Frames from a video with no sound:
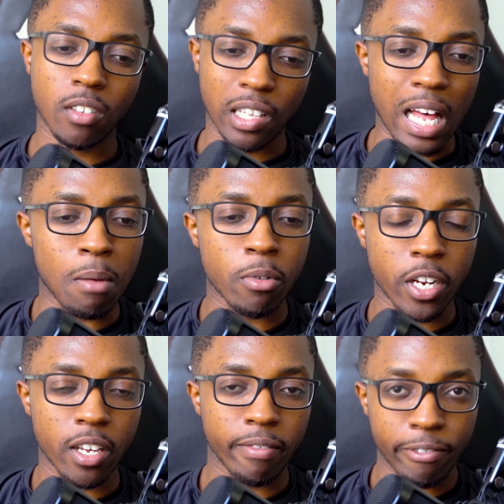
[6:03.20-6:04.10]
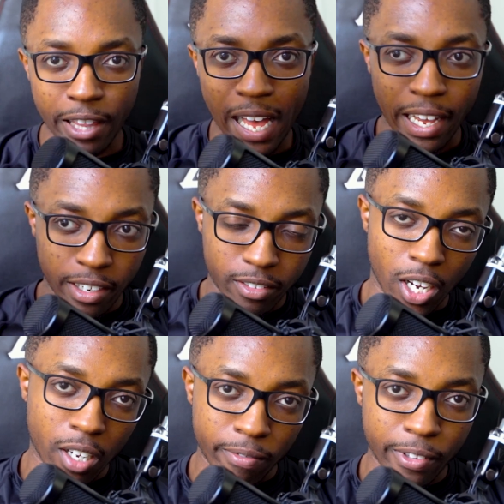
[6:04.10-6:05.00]
collaborating flat
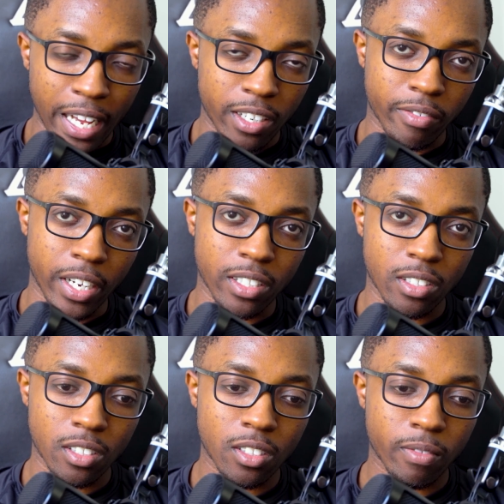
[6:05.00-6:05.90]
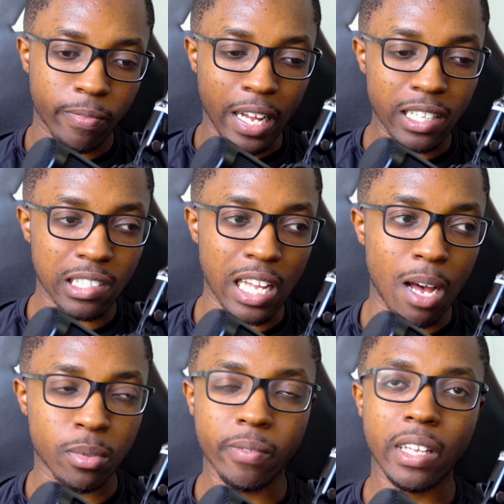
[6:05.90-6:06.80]
on flat devices, flat
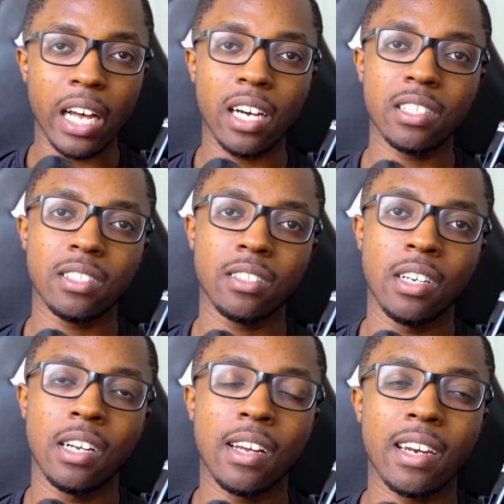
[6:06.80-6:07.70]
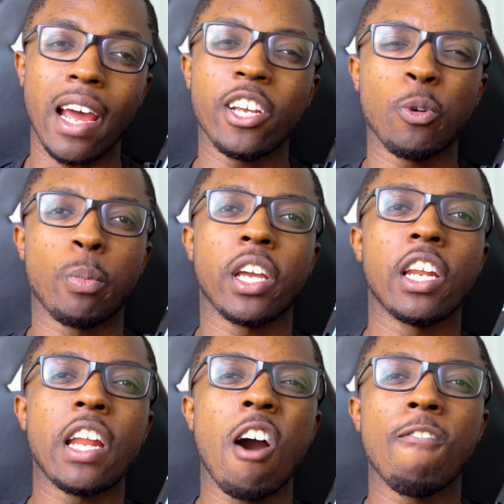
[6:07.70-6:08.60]
slabs of glass, now you're bringing
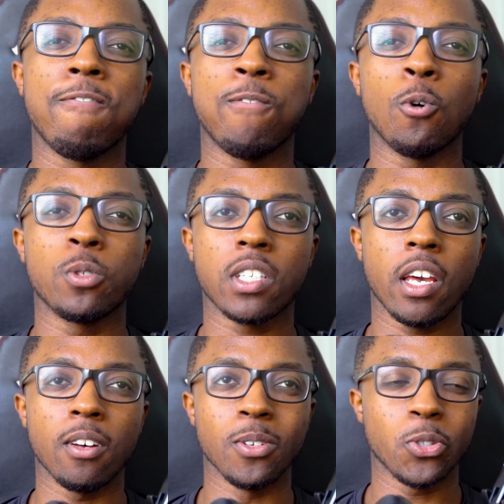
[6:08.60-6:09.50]
it out full scale.